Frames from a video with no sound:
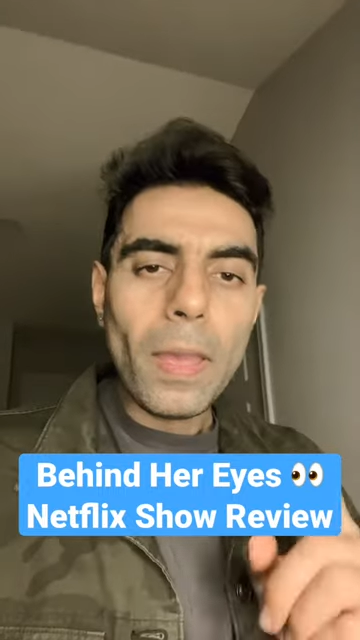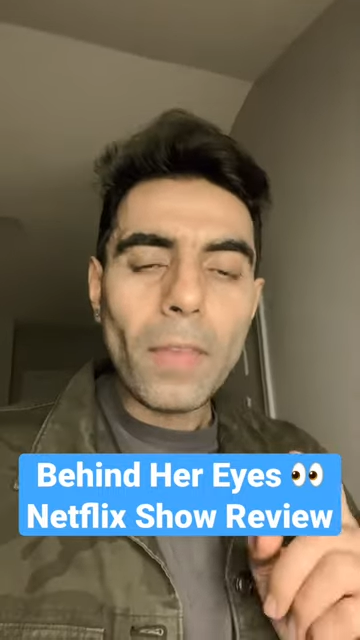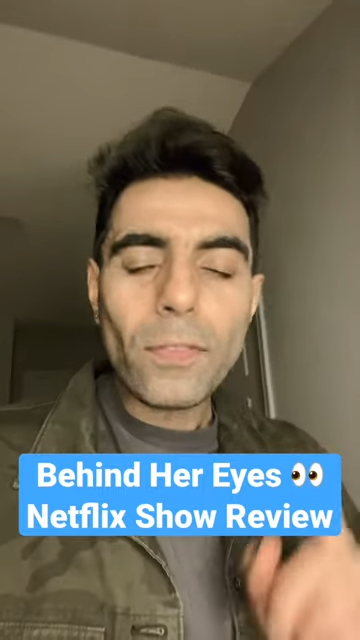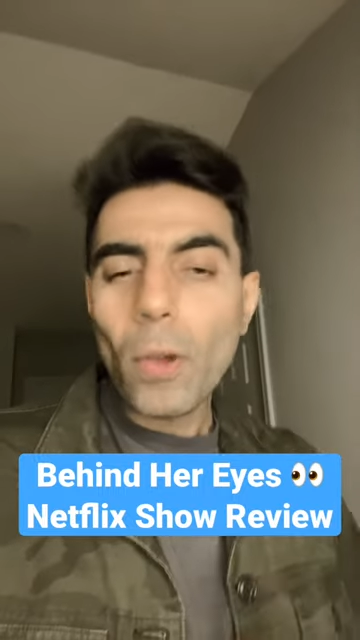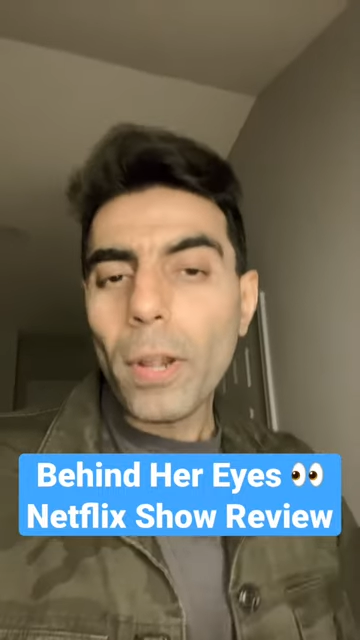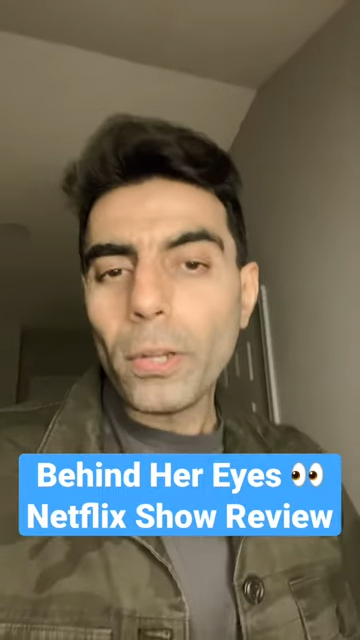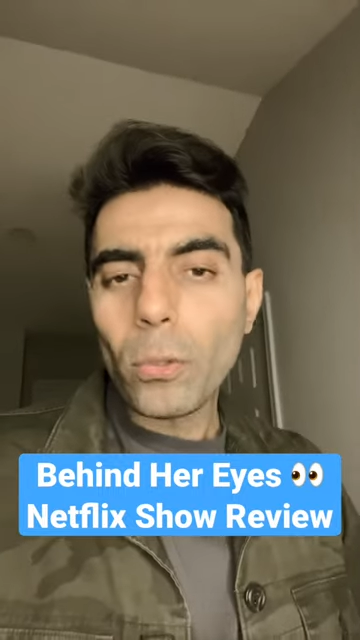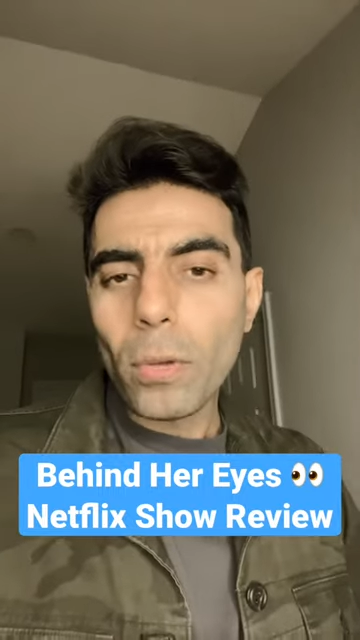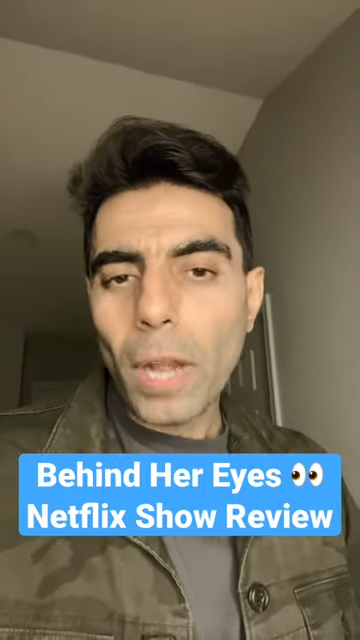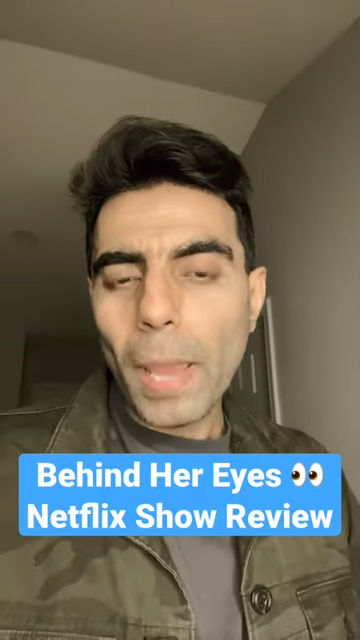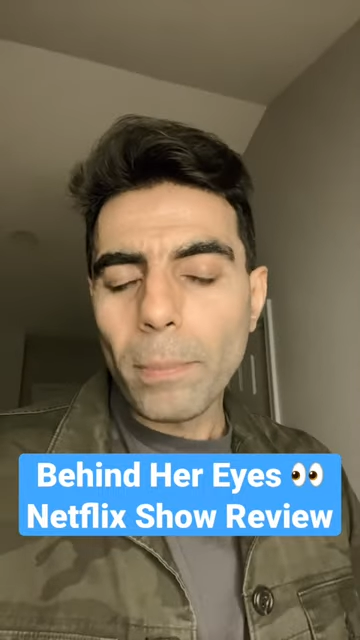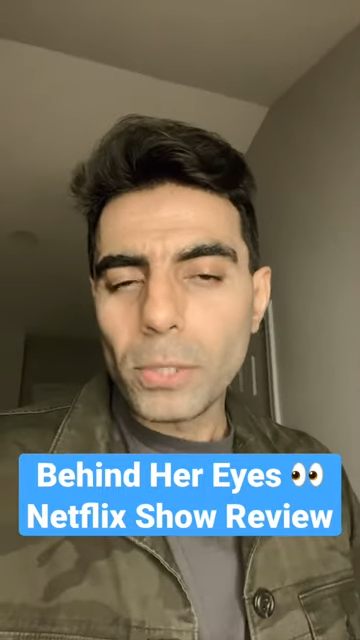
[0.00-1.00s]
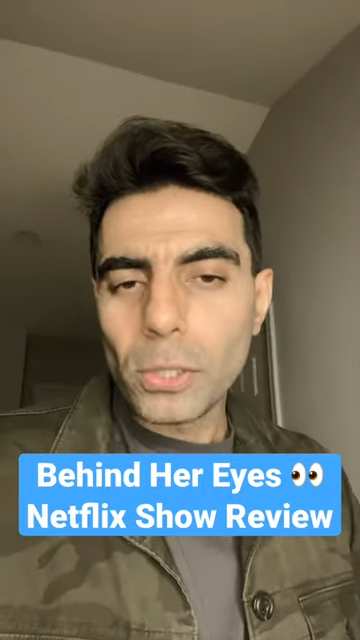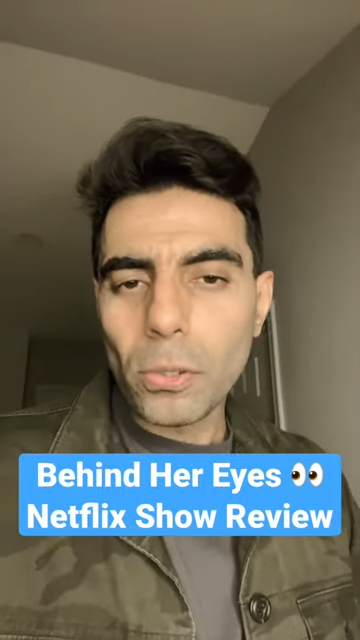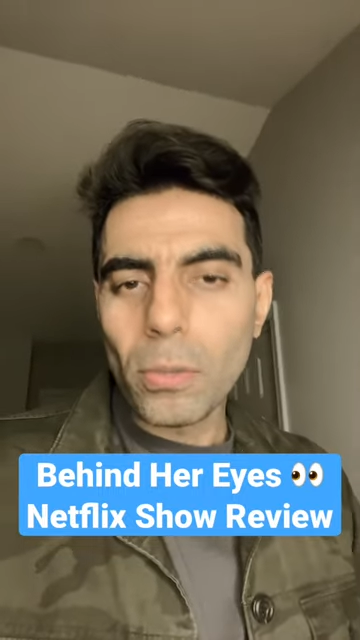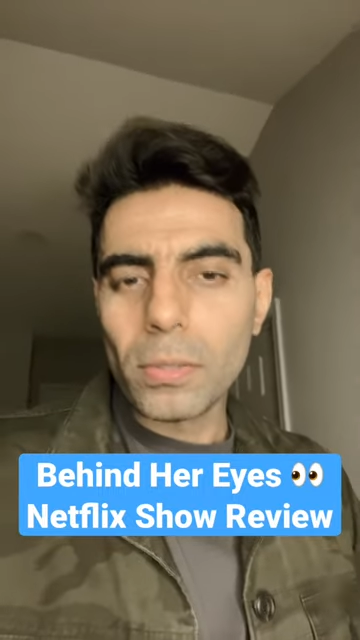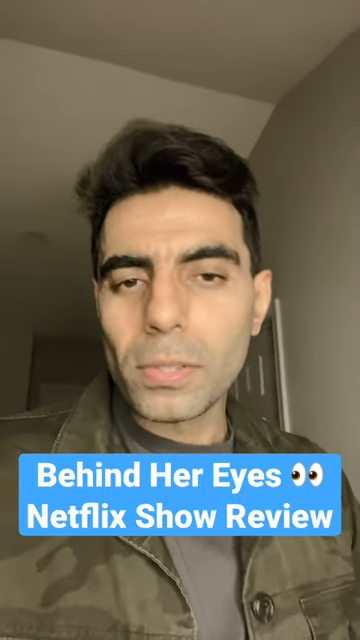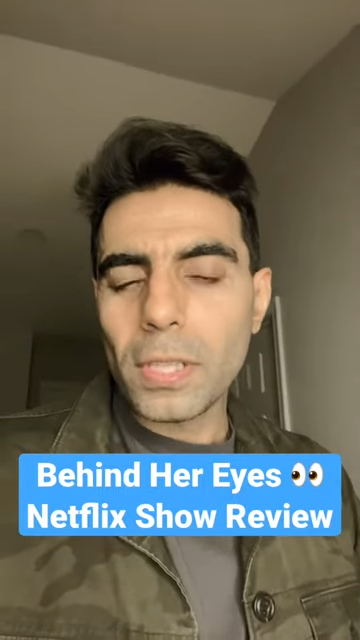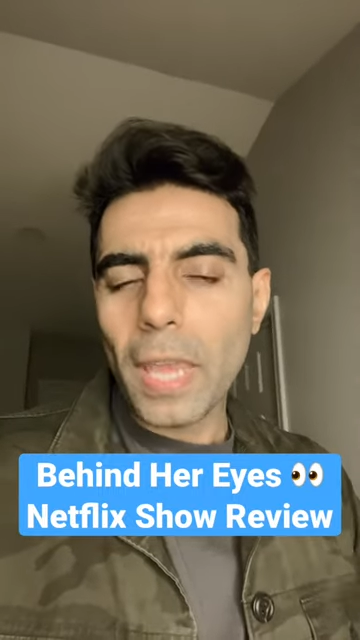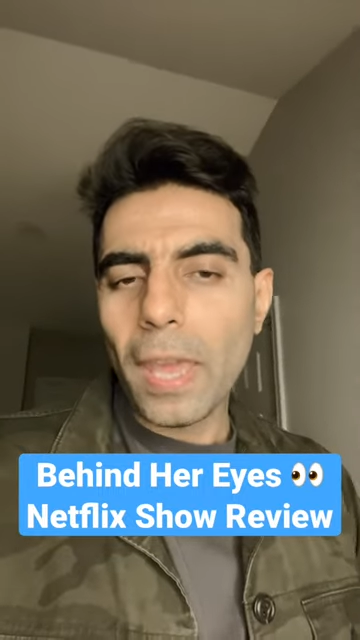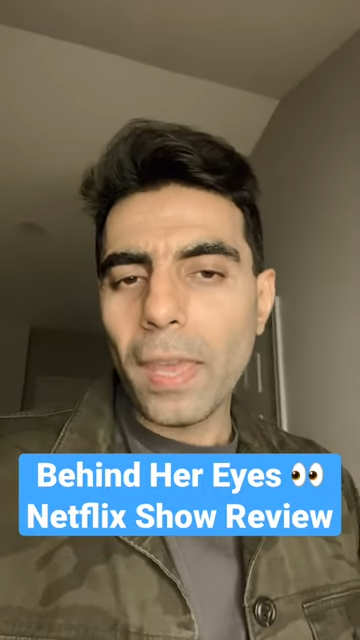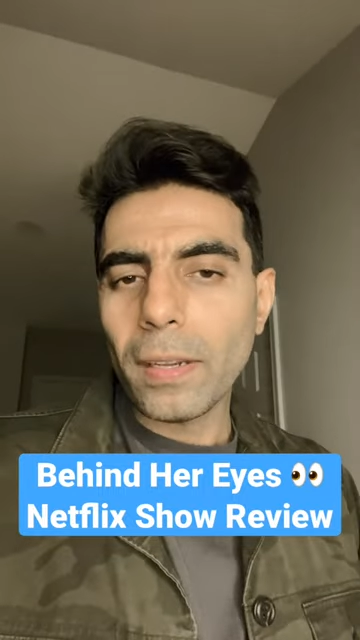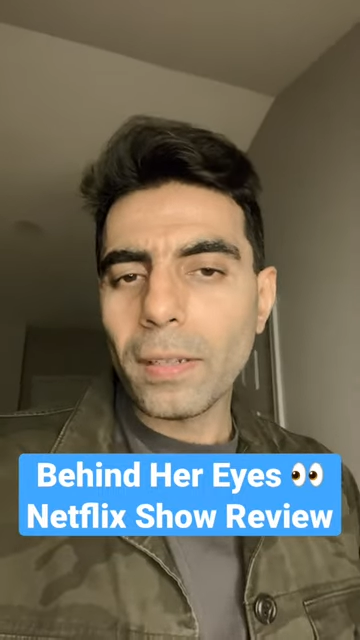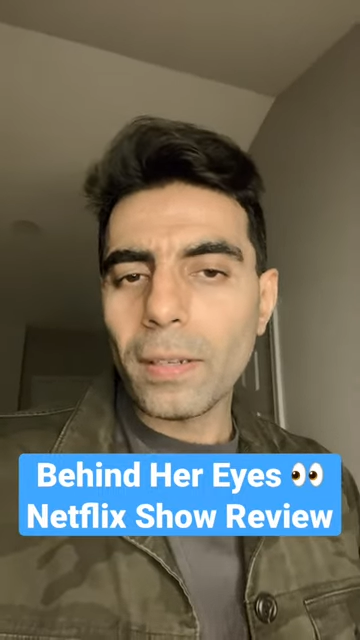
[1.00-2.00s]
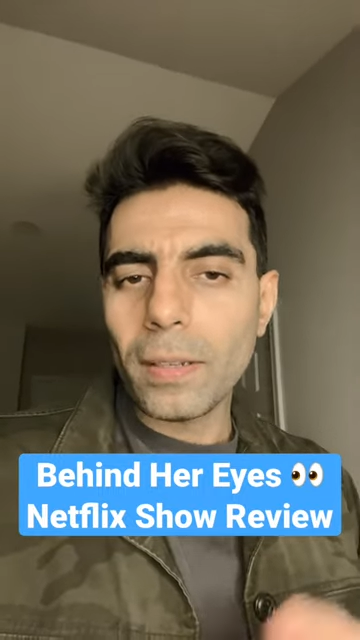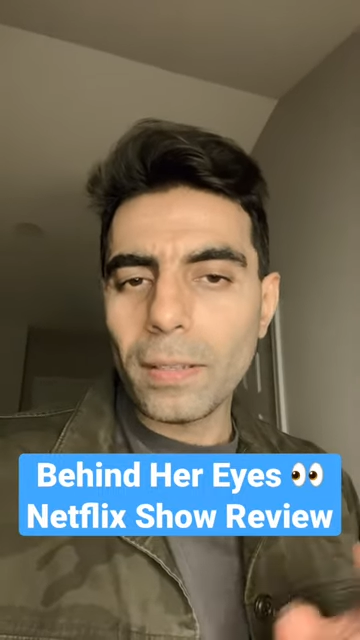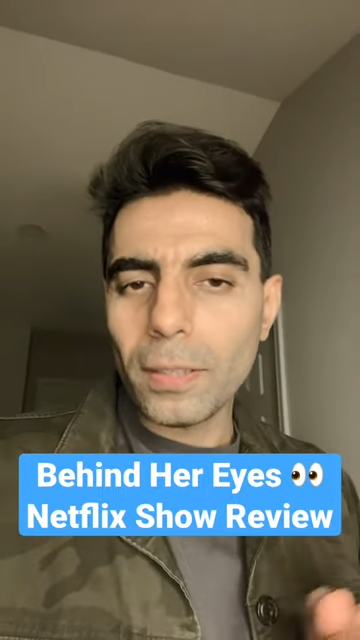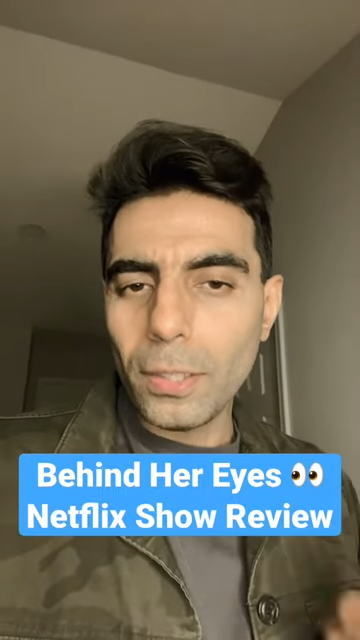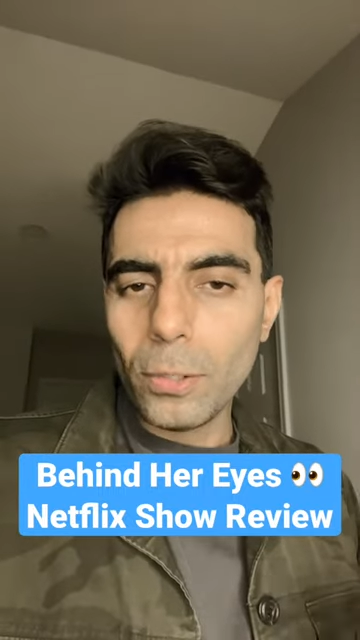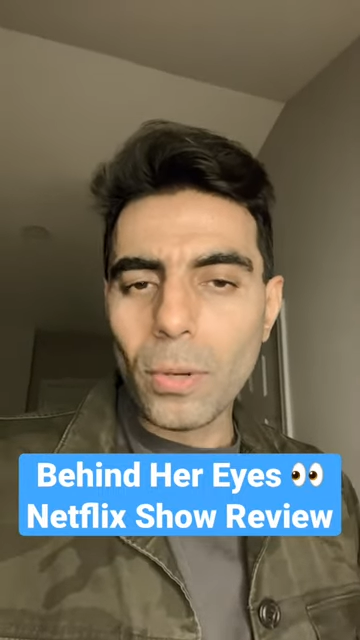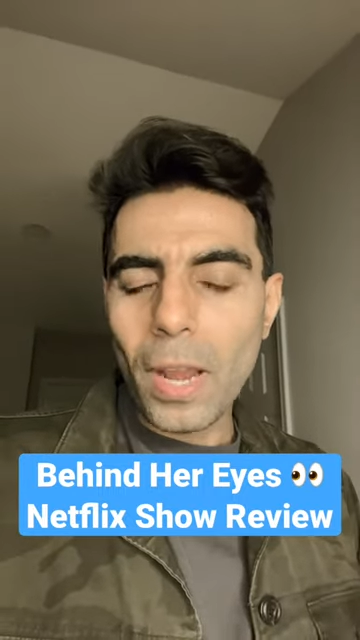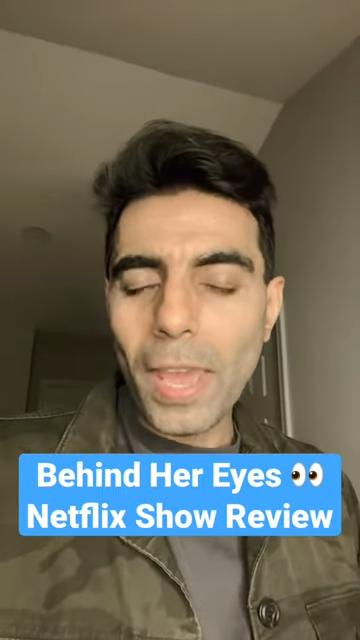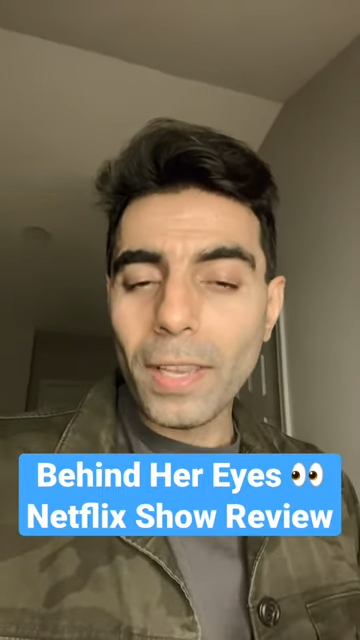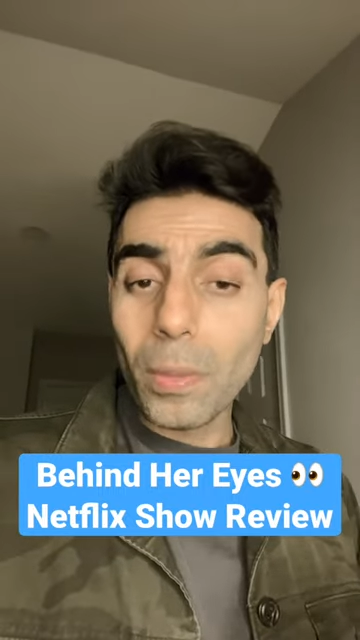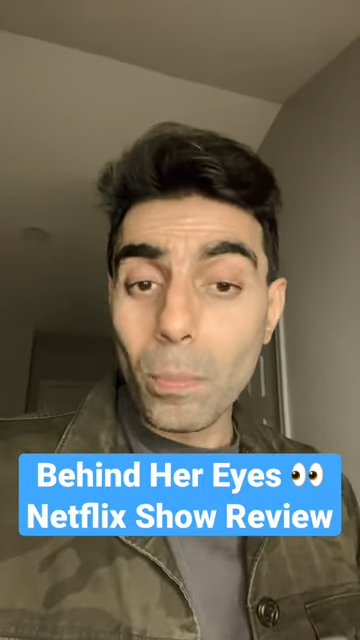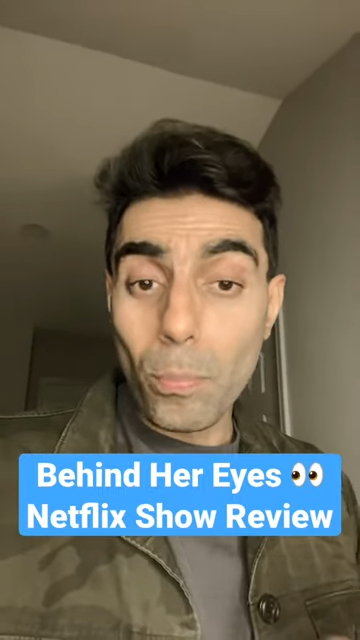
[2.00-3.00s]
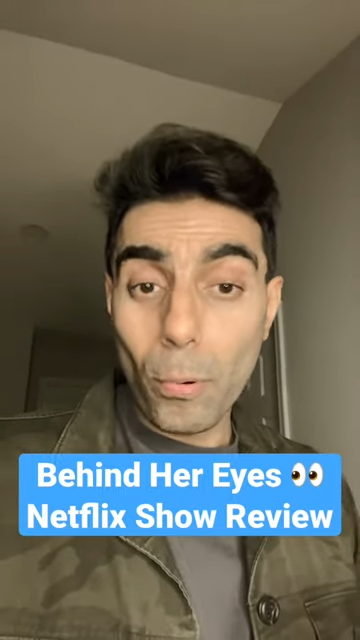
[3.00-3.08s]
If you're into crime shows and you like